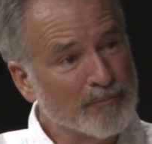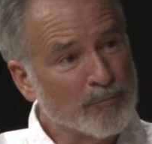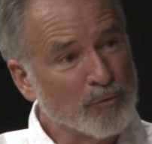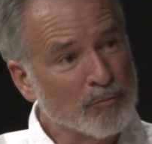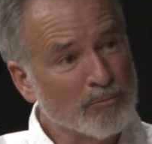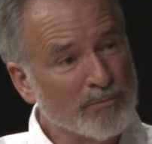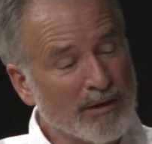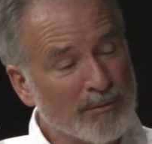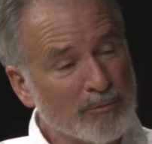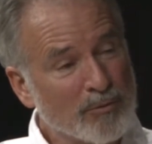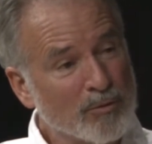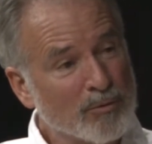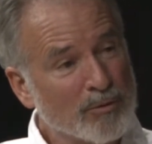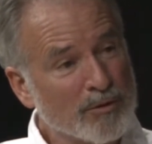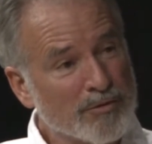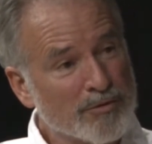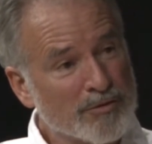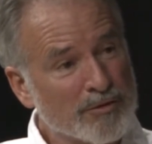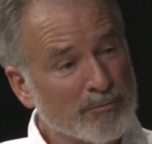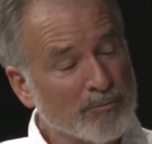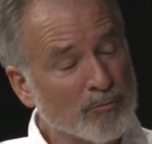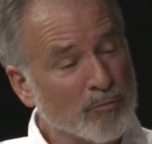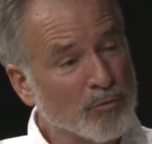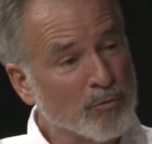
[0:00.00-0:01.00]
maybe with
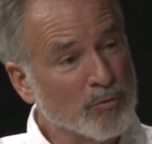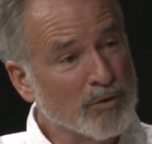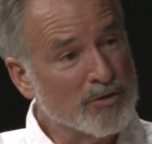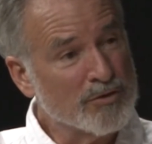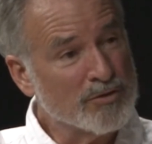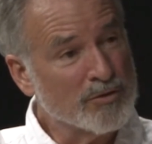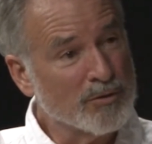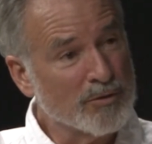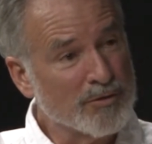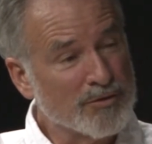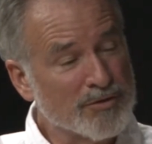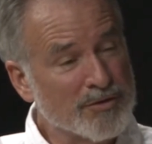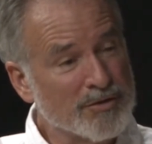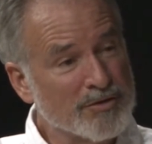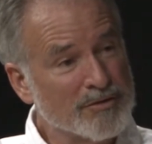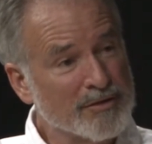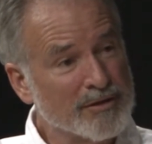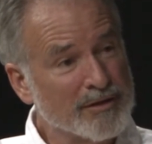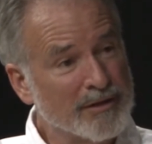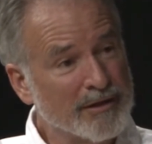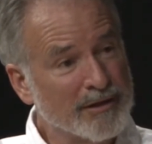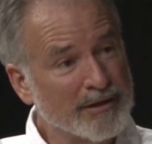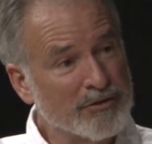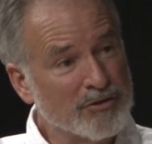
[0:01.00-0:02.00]
some resources and
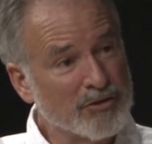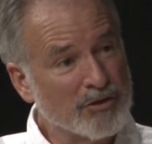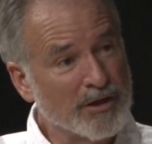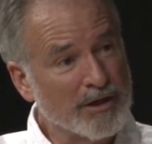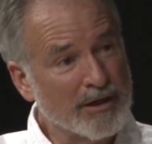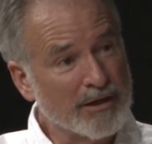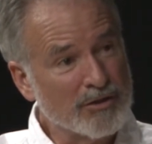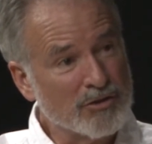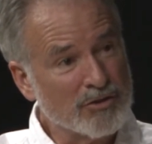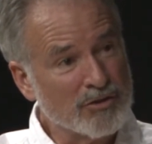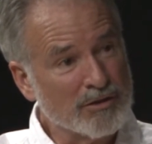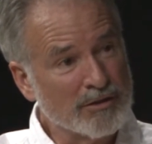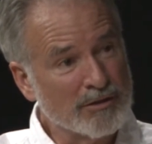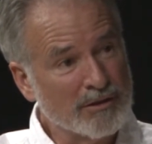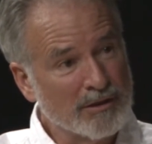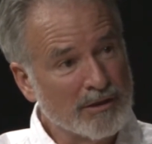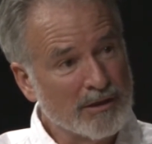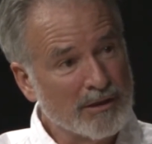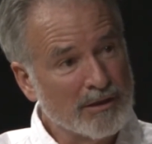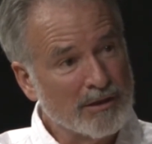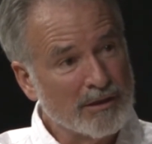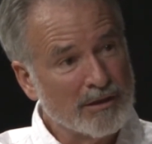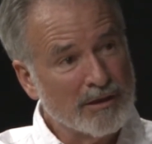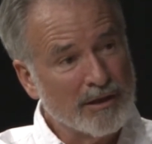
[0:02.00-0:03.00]
an education,
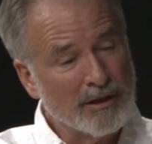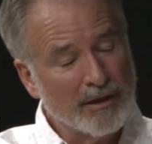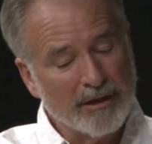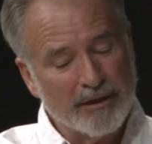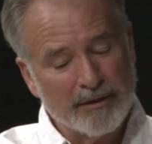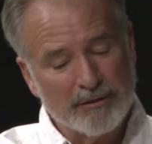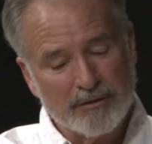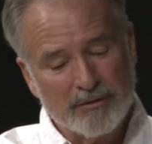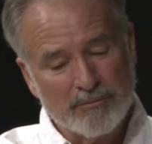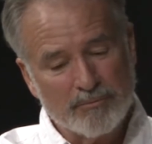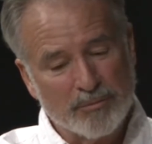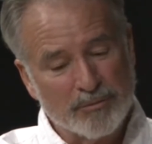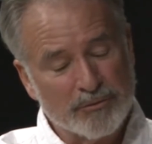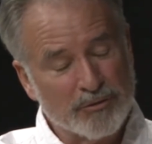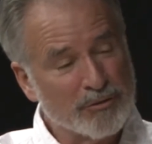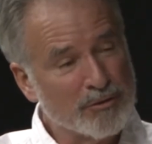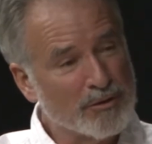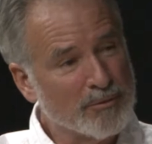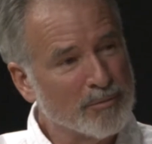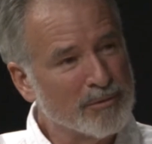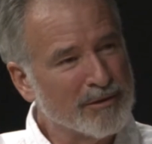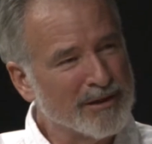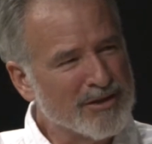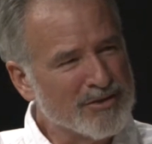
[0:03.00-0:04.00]
and to the
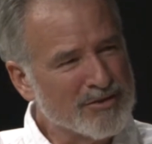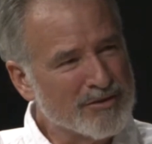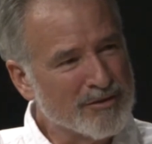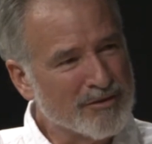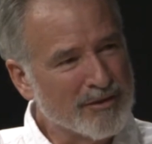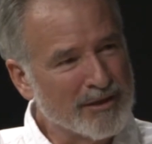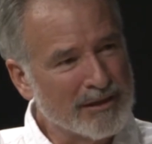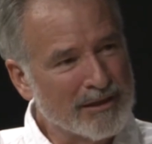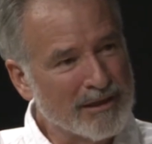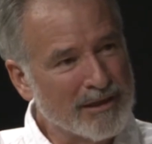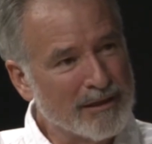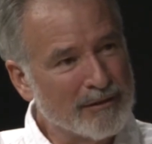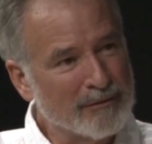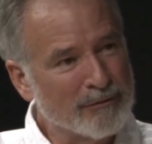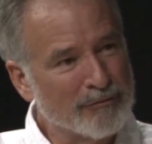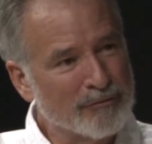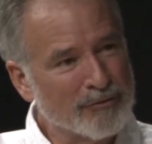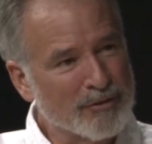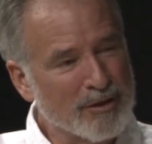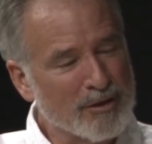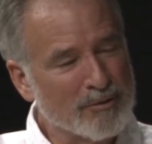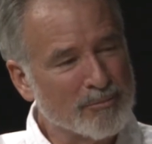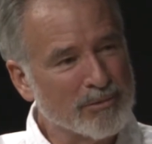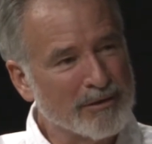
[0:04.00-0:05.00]
place that they love, to
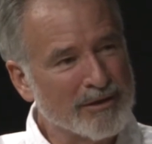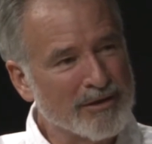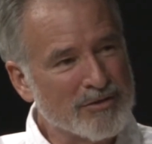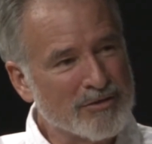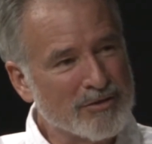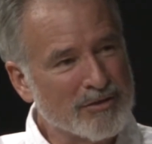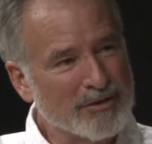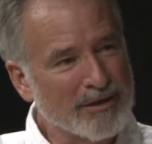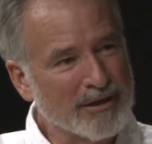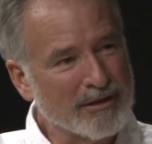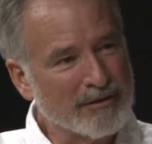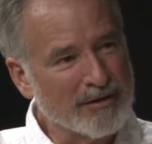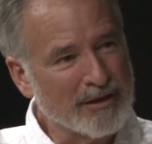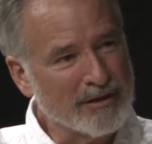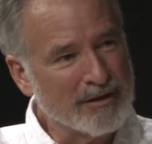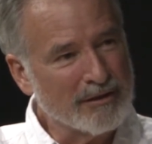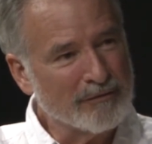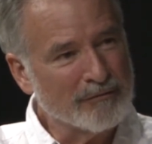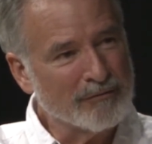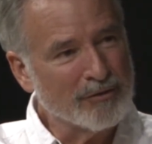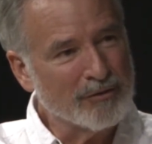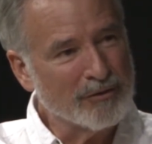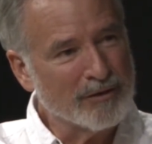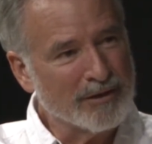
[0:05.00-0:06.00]
the place that they
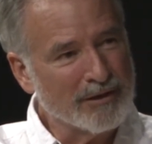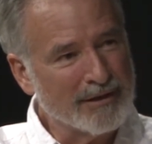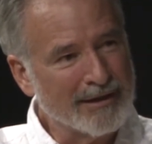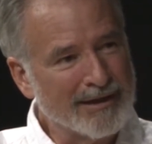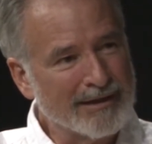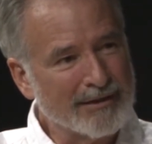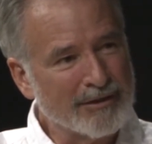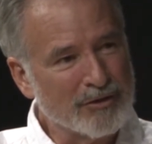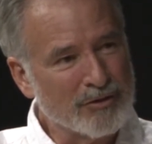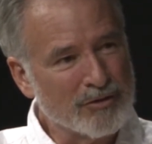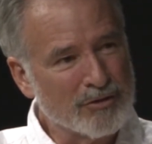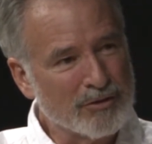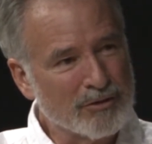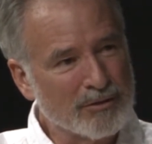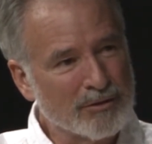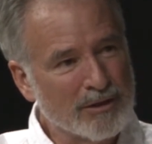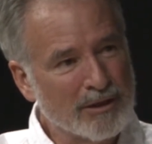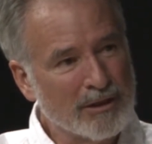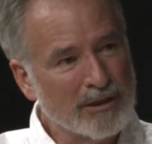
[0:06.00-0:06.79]
feel connected to.